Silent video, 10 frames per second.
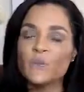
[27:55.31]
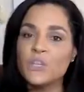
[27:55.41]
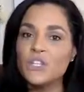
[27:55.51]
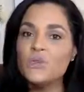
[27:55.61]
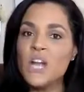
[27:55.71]
So
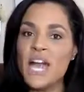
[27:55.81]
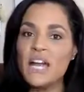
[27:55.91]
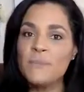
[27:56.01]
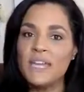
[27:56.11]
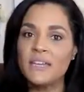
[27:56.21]
when you
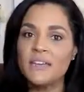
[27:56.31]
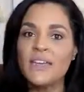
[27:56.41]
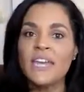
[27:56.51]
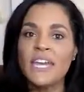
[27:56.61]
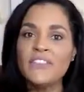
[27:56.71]
comment
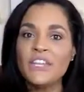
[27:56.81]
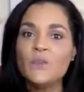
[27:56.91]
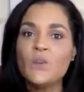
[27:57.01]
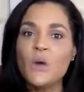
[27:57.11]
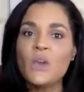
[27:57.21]
and then
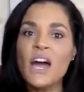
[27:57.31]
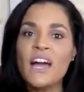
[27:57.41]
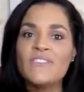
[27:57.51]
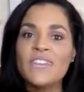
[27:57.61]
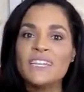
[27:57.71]
you go
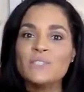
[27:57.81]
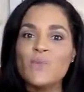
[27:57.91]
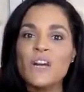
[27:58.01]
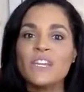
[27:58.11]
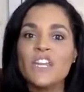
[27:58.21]
live, guess
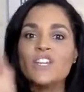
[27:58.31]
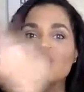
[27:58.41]
what?